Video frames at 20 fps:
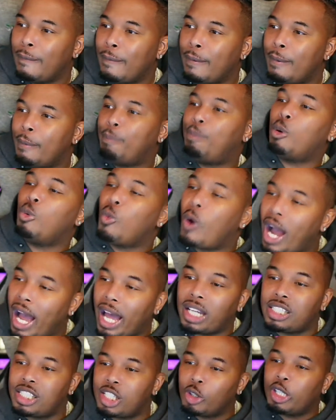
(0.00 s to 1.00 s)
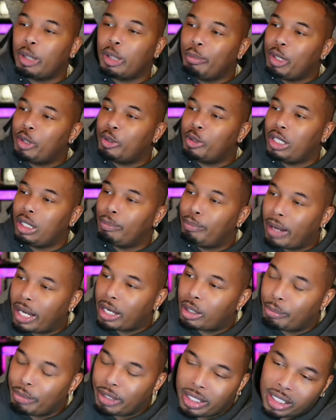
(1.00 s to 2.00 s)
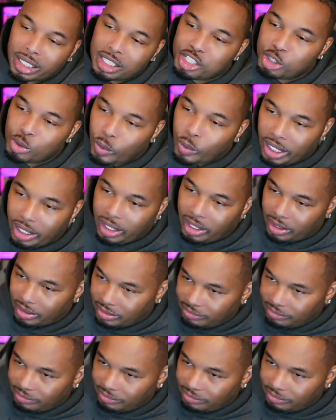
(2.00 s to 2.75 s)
But why is your community better because you in it?